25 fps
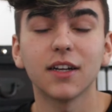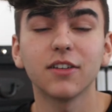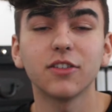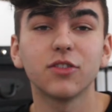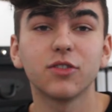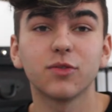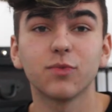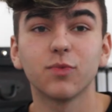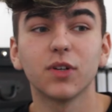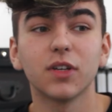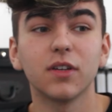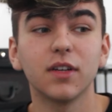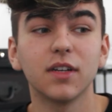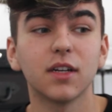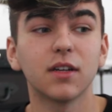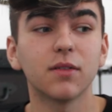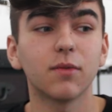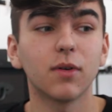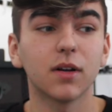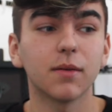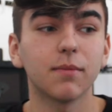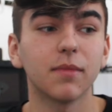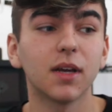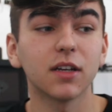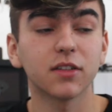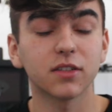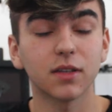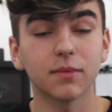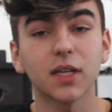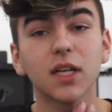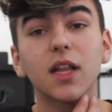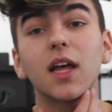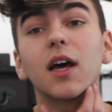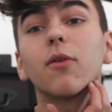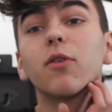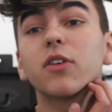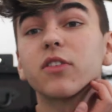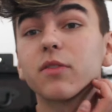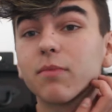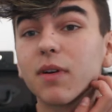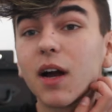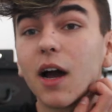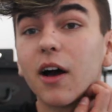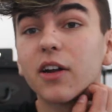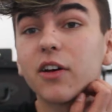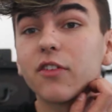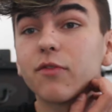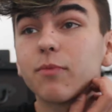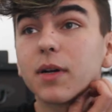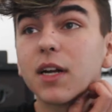I just really didn't want to make something that I wasn't
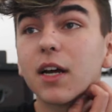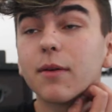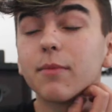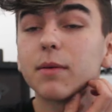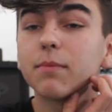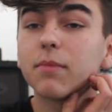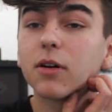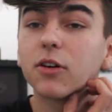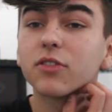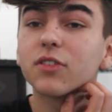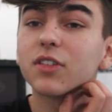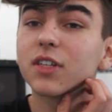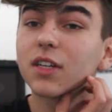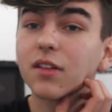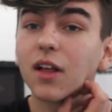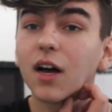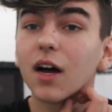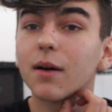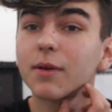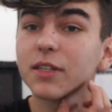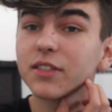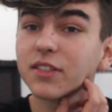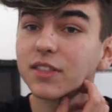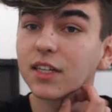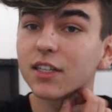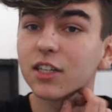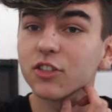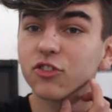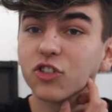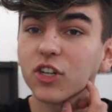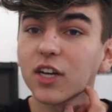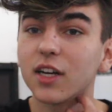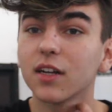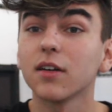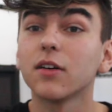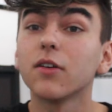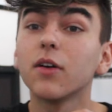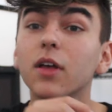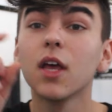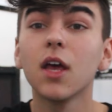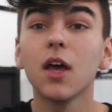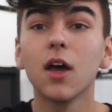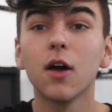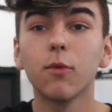proud of, but I've been posting a lot on my second channel,